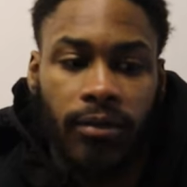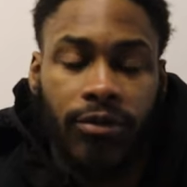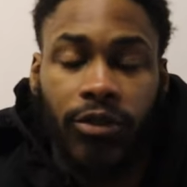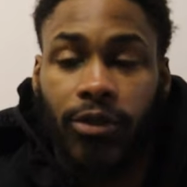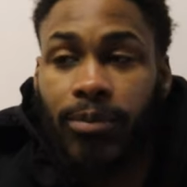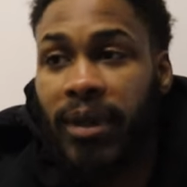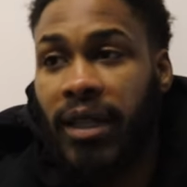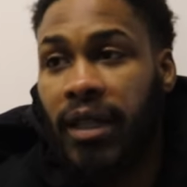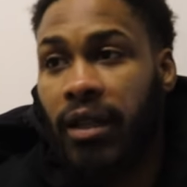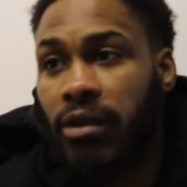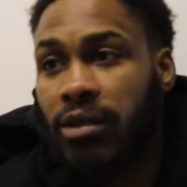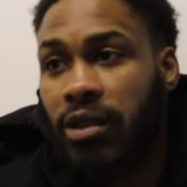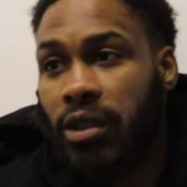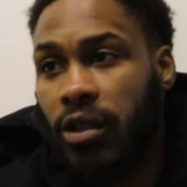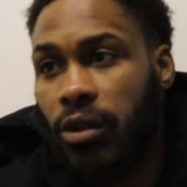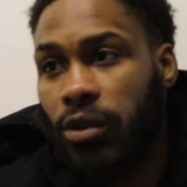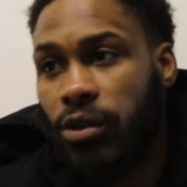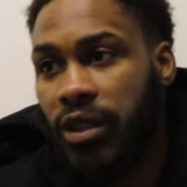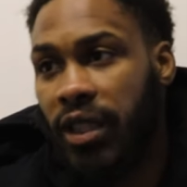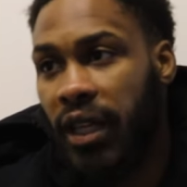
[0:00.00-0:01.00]
For me, it was a
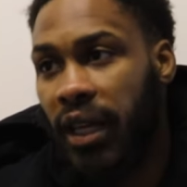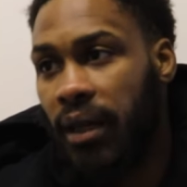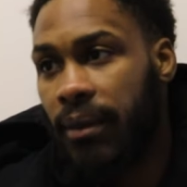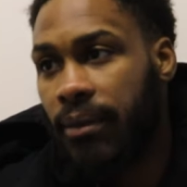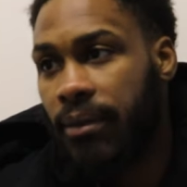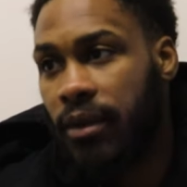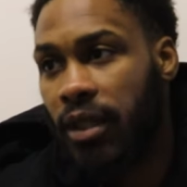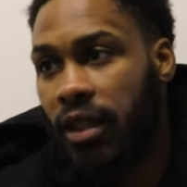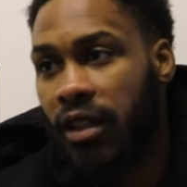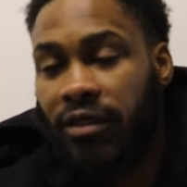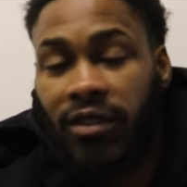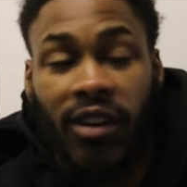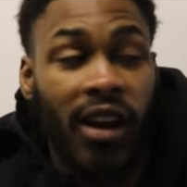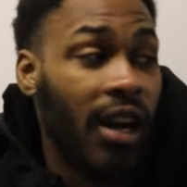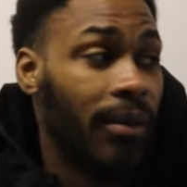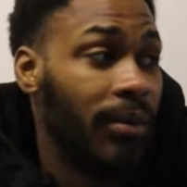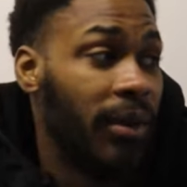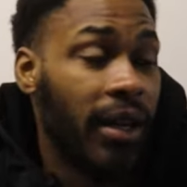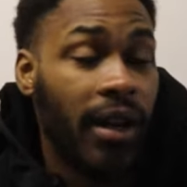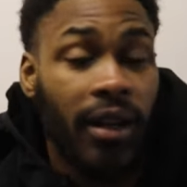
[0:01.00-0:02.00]
huge game. The
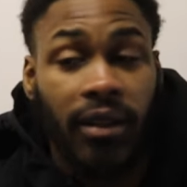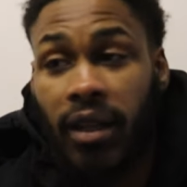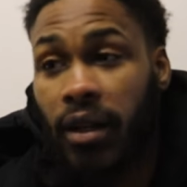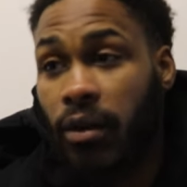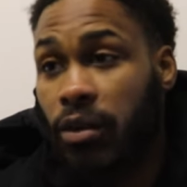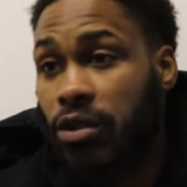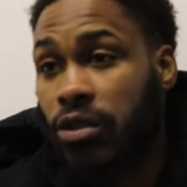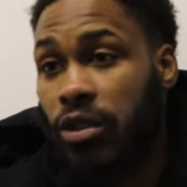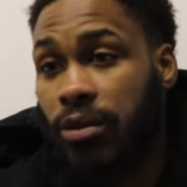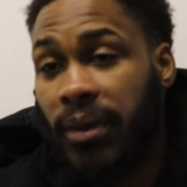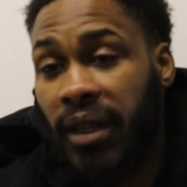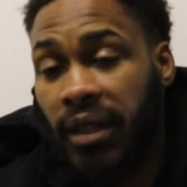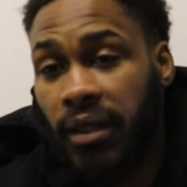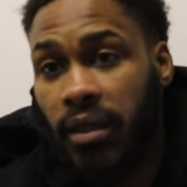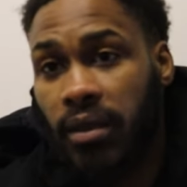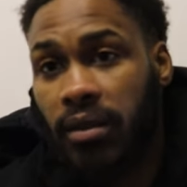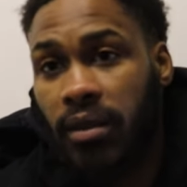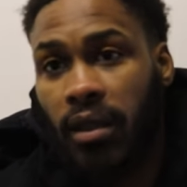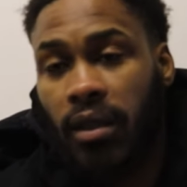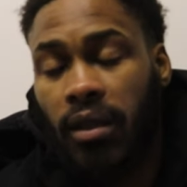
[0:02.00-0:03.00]
environment out there was tremendous.